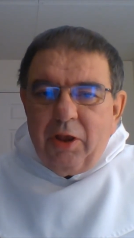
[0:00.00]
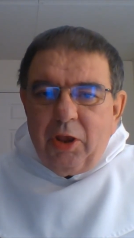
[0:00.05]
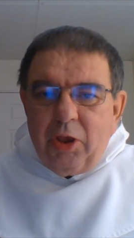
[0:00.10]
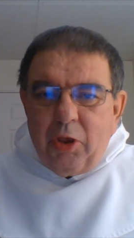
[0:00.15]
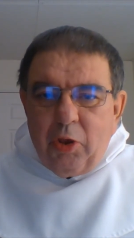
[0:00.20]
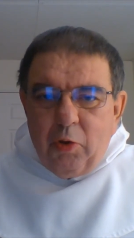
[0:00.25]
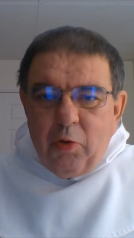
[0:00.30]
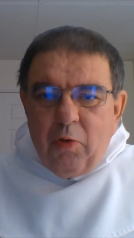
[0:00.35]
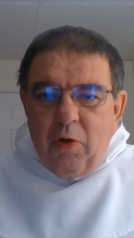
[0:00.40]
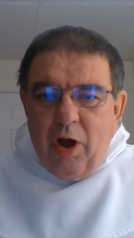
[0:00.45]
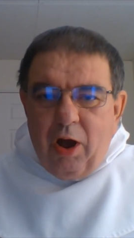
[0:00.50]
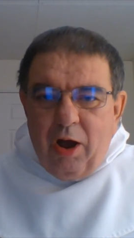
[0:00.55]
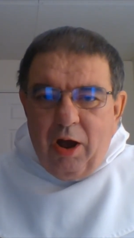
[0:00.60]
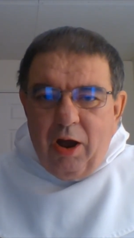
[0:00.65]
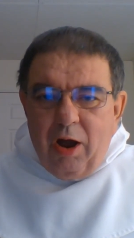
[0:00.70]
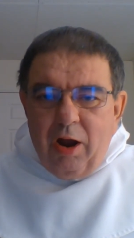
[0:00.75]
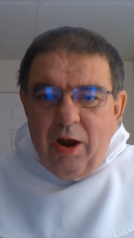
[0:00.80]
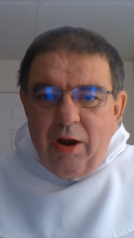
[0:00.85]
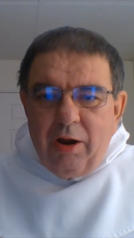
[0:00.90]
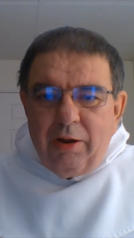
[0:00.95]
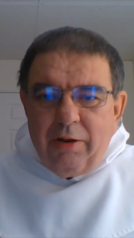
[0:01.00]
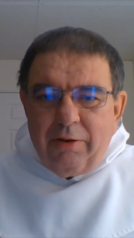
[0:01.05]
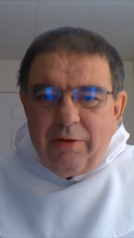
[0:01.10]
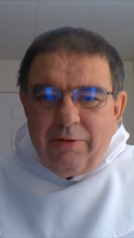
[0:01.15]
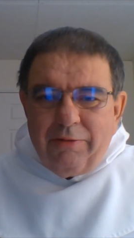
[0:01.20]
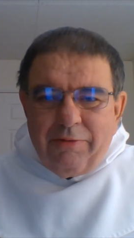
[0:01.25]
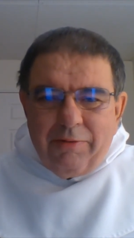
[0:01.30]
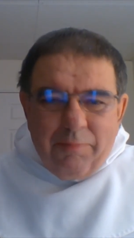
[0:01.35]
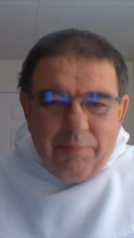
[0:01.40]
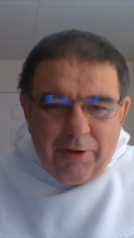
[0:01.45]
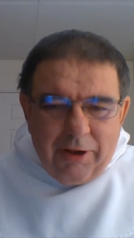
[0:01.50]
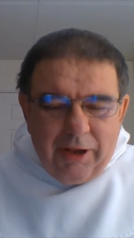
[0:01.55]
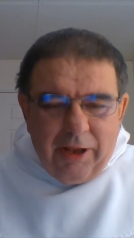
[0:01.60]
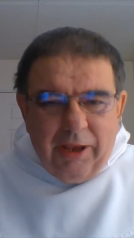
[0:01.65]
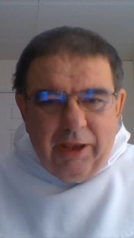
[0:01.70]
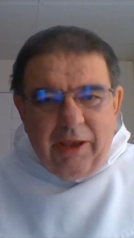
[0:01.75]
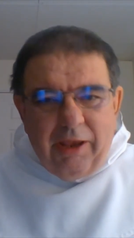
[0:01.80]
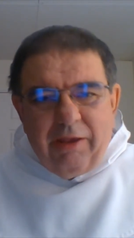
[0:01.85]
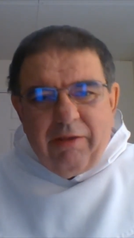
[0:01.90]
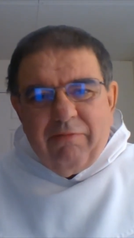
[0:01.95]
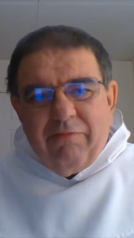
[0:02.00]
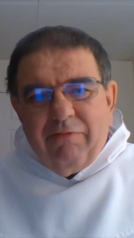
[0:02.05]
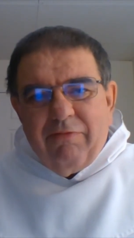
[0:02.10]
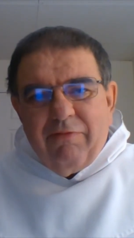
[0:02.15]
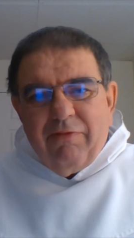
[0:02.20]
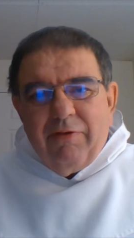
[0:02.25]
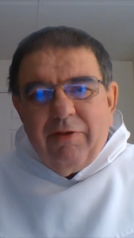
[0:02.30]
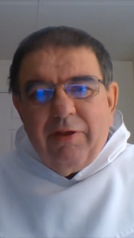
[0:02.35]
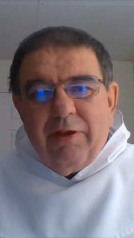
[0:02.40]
you are to believe."